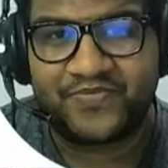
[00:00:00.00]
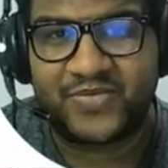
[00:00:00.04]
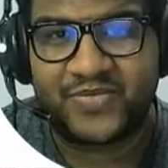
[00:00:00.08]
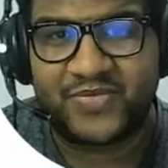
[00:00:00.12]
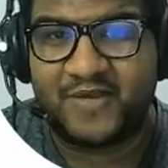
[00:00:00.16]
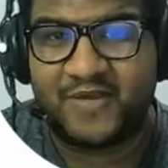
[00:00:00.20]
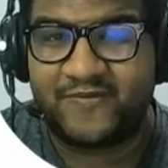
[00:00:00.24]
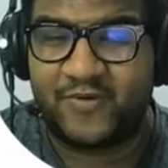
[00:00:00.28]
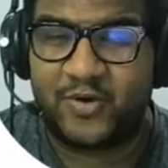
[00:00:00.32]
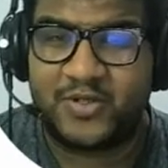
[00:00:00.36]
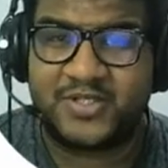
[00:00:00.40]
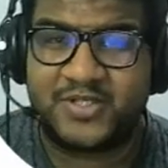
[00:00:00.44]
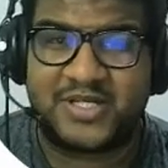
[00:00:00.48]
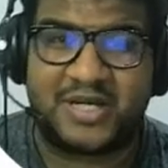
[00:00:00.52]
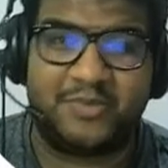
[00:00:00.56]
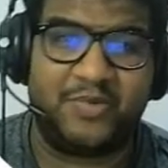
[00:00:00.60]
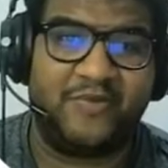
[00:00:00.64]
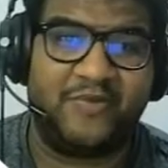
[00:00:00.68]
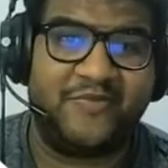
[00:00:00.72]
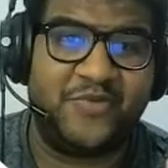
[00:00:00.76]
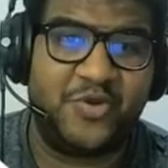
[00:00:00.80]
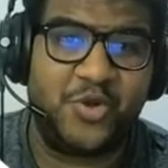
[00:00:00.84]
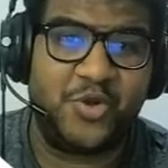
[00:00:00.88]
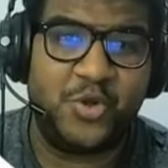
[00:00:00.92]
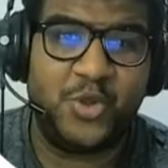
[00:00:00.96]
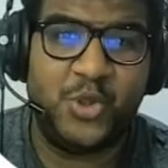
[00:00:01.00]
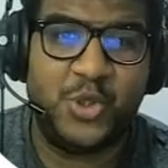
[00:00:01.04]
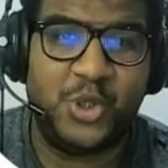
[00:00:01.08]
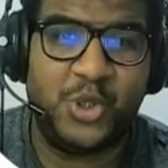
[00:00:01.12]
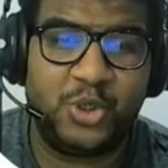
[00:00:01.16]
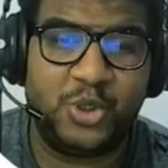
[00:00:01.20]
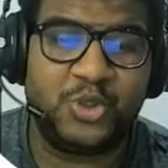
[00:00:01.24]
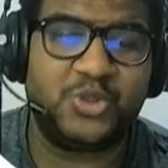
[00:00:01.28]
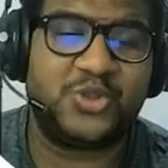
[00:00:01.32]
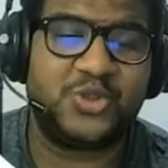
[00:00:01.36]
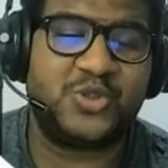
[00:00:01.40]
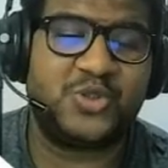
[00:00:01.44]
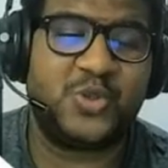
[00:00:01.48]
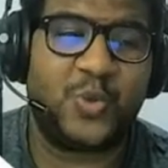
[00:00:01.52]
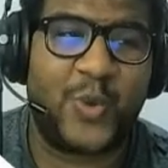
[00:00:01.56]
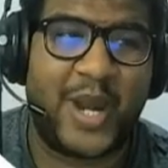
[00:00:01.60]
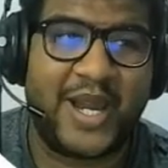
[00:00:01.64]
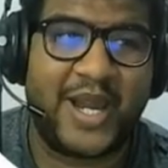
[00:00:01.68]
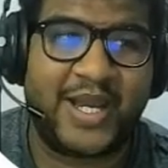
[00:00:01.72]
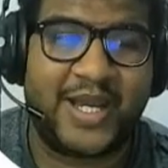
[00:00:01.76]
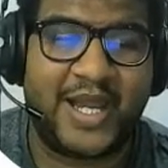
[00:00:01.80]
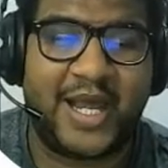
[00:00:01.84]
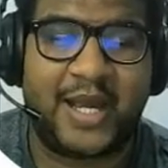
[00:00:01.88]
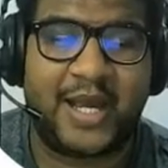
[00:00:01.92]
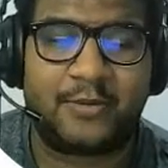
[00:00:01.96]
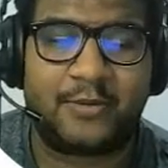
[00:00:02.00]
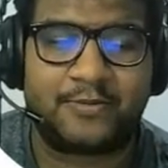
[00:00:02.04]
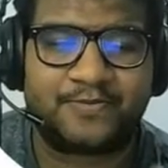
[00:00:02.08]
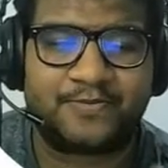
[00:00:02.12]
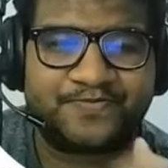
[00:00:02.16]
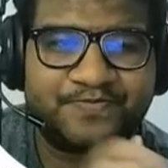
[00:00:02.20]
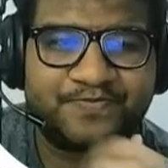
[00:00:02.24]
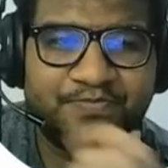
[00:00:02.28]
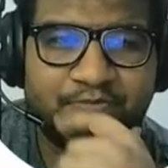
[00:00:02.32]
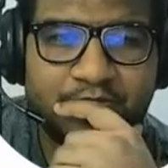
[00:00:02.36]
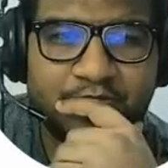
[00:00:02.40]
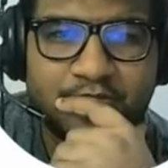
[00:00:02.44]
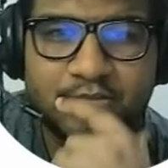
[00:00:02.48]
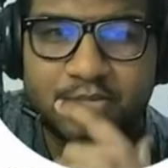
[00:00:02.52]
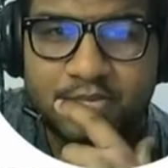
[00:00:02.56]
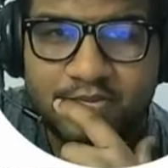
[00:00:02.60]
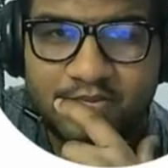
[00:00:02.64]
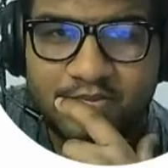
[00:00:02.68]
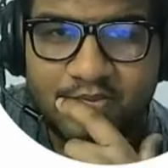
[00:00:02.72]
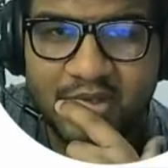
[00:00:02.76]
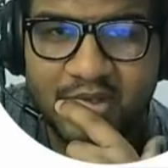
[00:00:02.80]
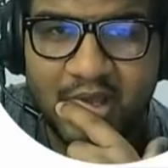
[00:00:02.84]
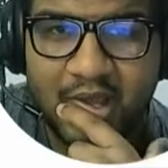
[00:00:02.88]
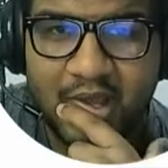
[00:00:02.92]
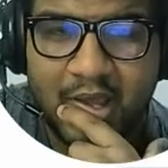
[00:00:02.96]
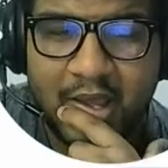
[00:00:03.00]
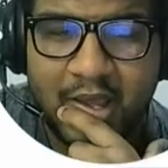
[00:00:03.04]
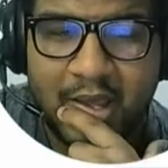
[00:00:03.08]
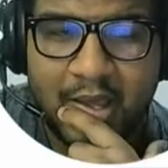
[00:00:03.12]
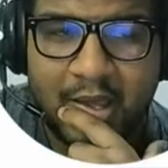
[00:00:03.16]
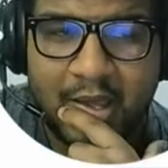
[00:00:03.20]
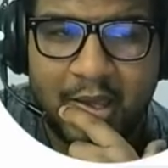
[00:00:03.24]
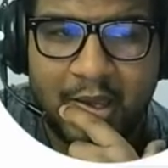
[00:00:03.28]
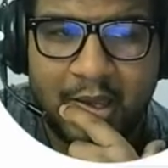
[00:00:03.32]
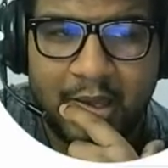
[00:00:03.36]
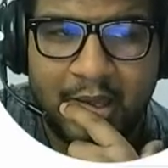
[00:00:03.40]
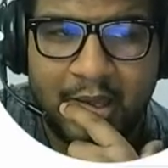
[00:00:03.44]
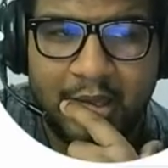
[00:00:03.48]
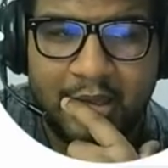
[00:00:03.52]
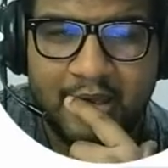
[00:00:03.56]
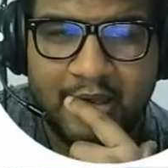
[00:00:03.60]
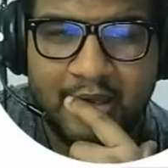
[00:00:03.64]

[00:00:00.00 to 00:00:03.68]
For example, if you use right now the